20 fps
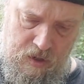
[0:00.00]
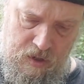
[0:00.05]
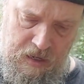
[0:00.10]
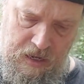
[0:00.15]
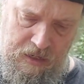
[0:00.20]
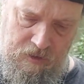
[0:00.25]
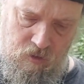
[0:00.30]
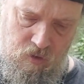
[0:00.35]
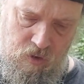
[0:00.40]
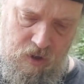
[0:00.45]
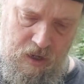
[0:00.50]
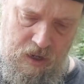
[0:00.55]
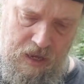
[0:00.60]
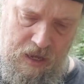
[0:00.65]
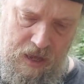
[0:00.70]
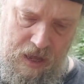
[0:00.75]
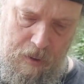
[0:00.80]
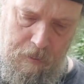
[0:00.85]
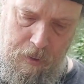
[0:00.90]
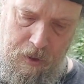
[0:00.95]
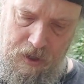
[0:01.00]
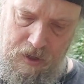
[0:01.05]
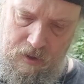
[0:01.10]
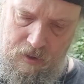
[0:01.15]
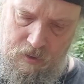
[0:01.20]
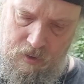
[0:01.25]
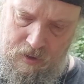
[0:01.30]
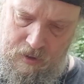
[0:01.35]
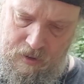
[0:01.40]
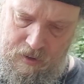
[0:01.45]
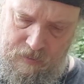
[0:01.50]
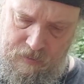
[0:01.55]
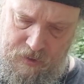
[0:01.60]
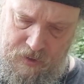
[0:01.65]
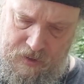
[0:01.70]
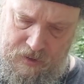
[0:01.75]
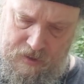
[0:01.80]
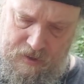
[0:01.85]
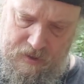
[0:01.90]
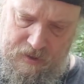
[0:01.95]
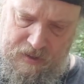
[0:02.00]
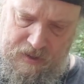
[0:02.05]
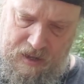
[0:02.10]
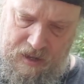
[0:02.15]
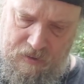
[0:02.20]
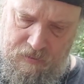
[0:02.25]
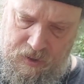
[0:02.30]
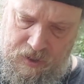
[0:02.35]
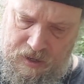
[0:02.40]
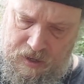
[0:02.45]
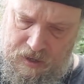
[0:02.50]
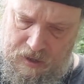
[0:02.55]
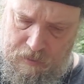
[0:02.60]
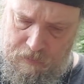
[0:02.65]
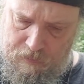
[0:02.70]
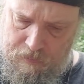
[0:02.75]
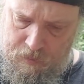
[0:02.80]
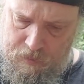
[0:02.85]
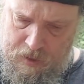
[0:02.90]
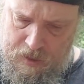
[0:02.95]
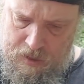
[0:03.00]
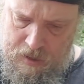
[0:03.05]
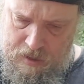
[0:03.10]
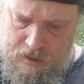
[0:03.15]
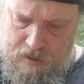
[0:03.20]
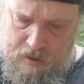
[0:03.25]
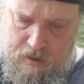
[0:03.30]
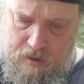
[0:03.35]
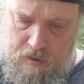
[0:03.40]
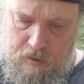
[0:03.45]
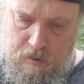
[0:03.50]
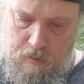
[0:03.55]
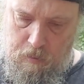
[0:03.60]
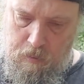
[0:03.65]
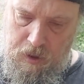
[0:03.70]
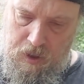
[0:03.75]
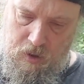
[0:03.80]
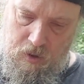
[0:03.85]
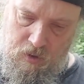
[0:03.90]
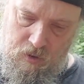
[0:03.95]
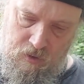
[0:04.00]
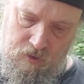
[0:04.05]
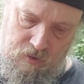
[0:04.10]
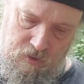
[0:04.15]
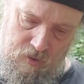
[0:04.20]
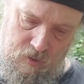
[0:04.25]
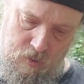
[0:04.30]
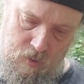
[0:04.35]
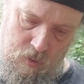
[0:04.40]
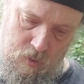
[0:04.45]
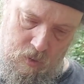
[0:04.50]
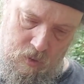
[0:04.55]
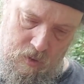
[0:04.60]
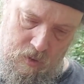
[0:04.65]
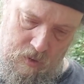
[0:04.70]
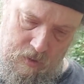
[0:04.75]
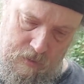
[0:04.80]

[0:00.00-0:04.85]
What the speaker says: actually upping your carving game, because you